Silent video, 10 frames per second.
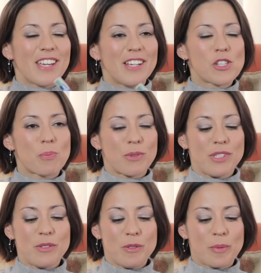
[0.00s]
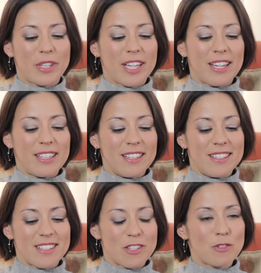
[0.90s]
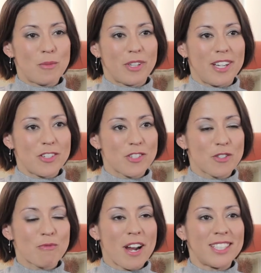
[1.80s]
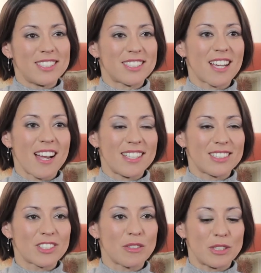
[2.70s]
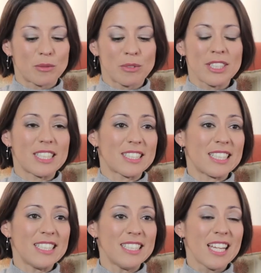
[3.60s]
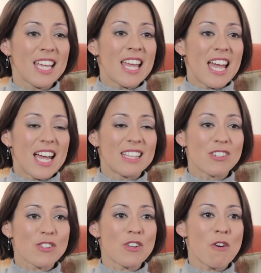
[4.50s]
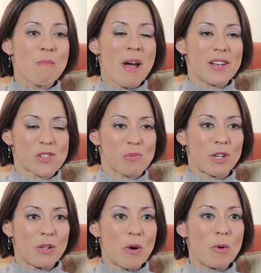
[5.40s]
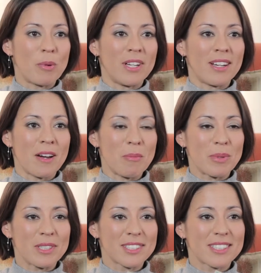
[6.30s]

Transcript: It's pre-lubricated. The lubrication's right inside, so it's really clean and there's no mess when you open it up.